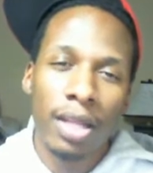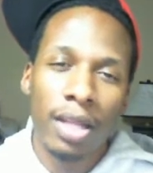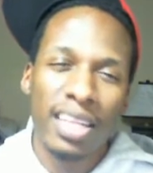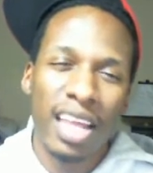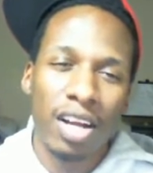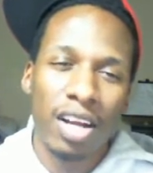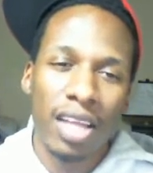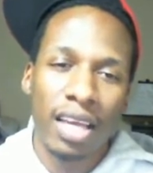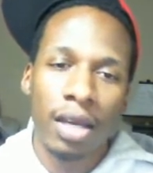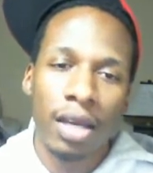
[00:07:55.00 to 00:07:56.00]
that
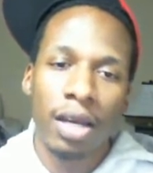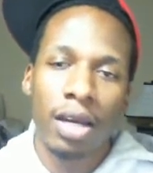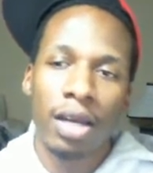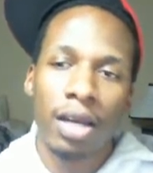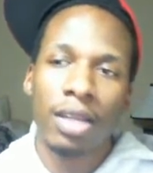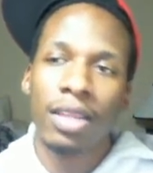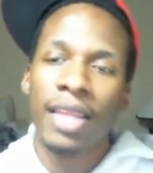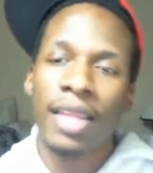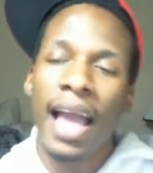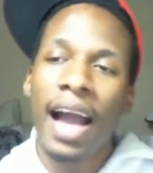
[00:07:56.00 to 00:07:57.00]
are
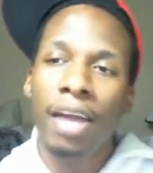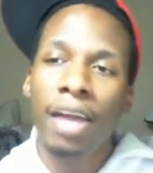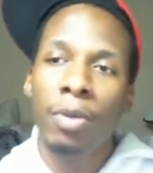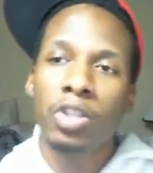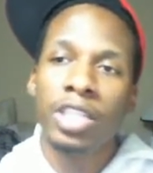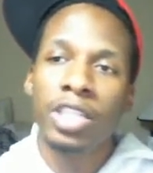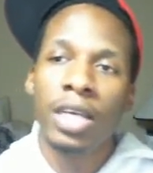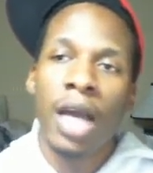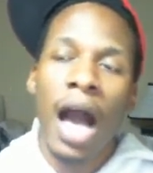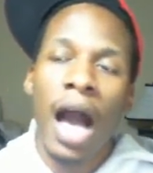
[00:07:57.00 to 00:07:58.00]
they hire mostly
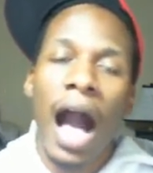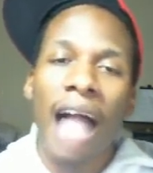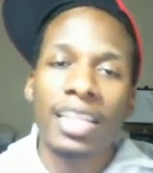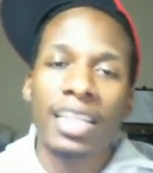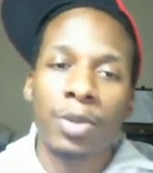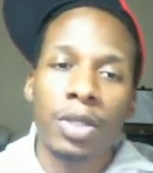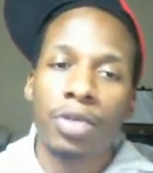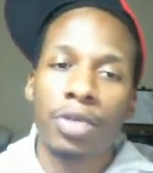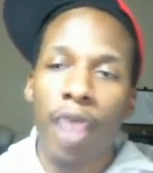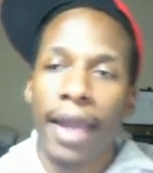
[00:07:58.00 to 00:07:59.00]
Hollywood
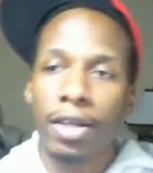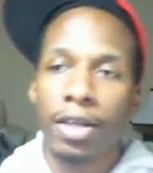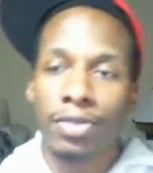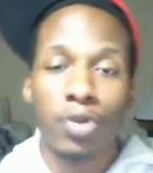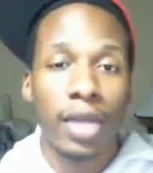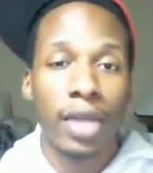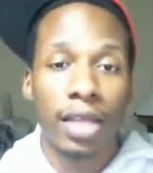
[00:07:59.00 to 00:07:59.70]
writers for like